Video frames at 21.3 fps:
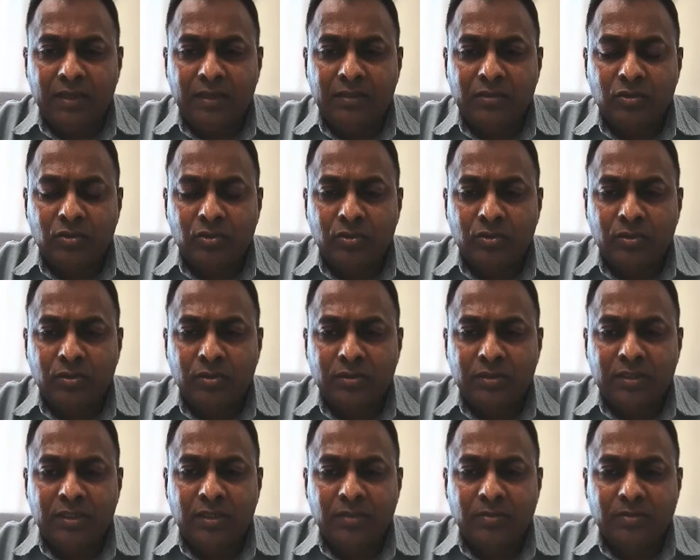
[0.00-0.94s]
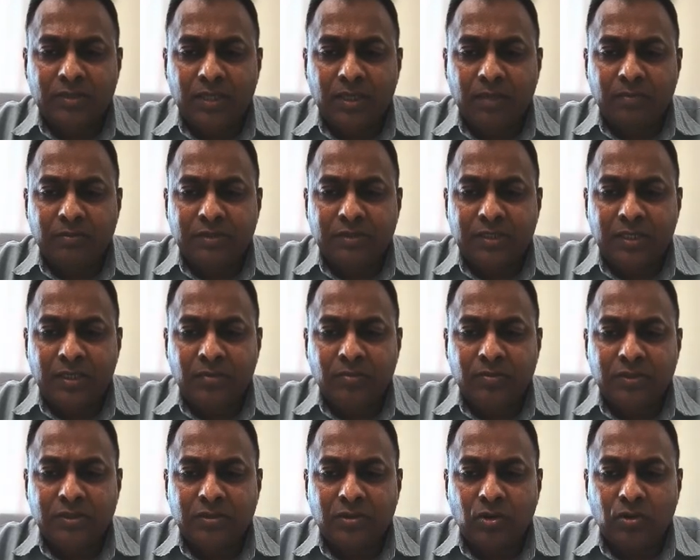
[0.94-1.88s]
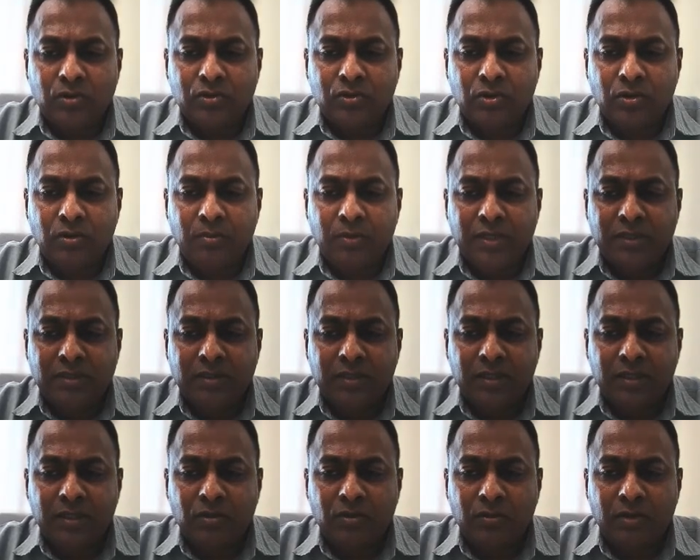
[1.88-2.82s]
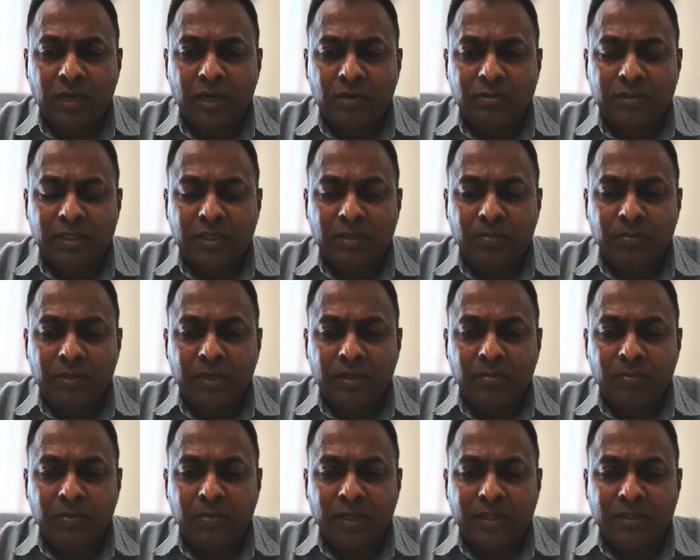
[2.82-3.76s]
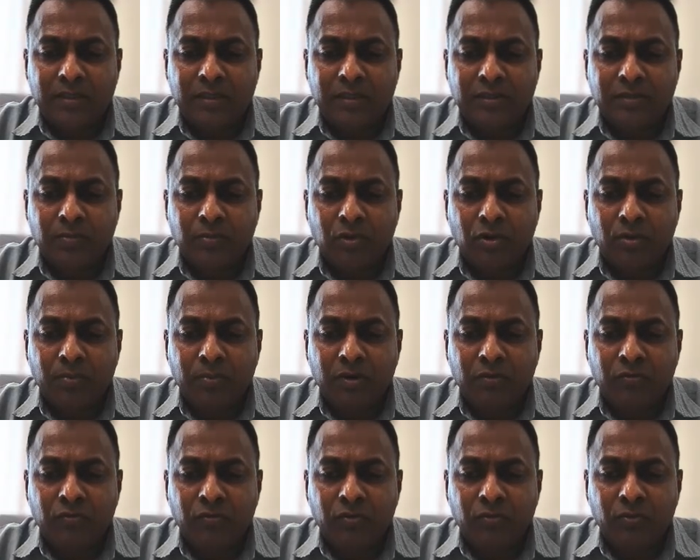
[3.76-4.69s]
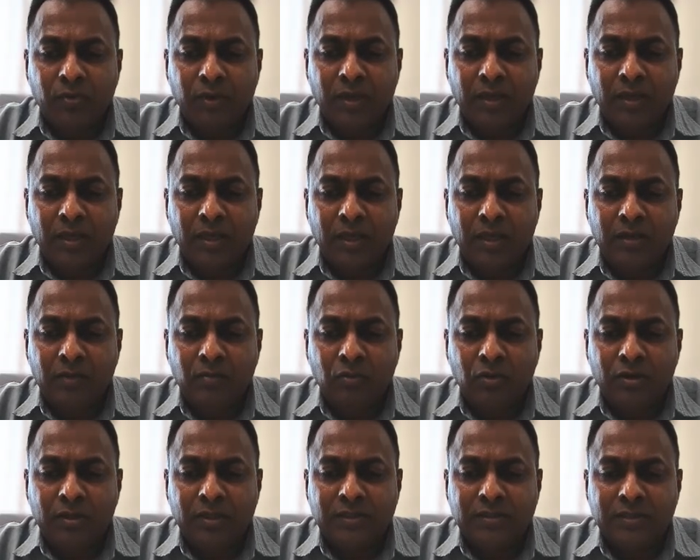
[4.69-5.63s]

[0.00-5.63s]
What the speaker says: lead to trips and slips. Control measure include housekeeping, practice proper footwear and warning